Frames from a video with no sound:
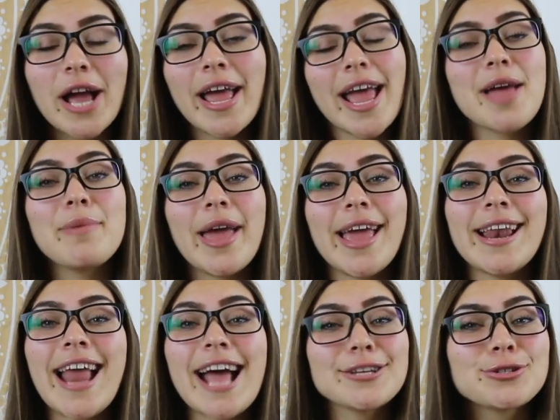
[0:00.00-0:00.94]
I am
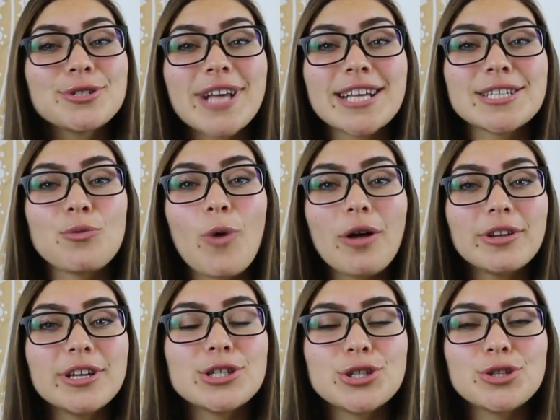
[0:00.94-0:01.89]
an exercise and
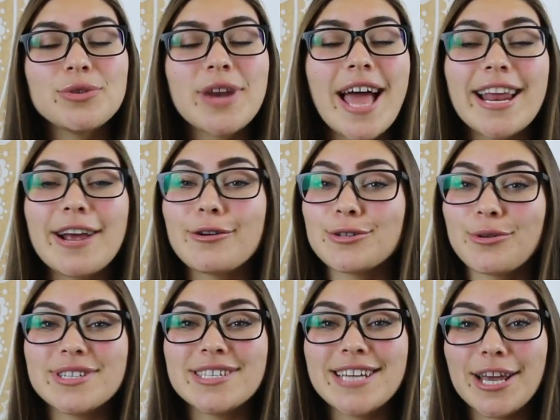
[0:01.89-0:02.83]
wellness student at
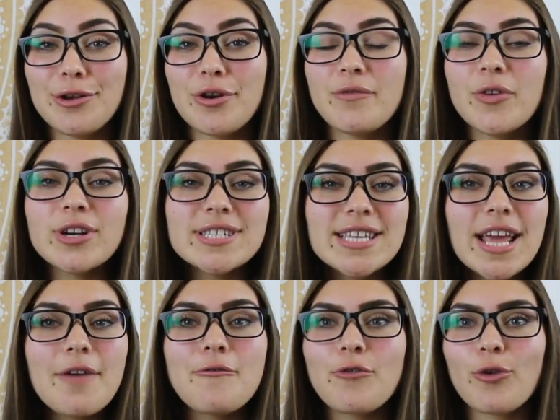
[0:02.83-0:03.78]
Arizona State
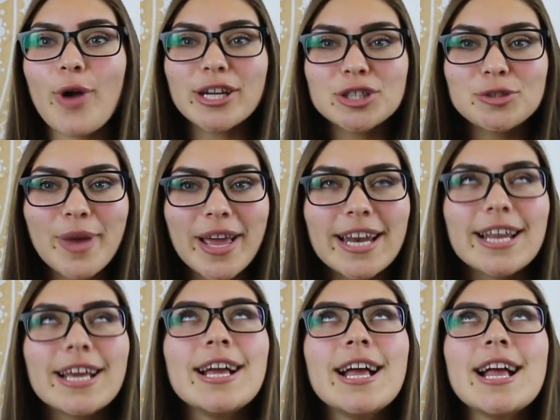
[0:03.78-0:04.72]
University, freshman.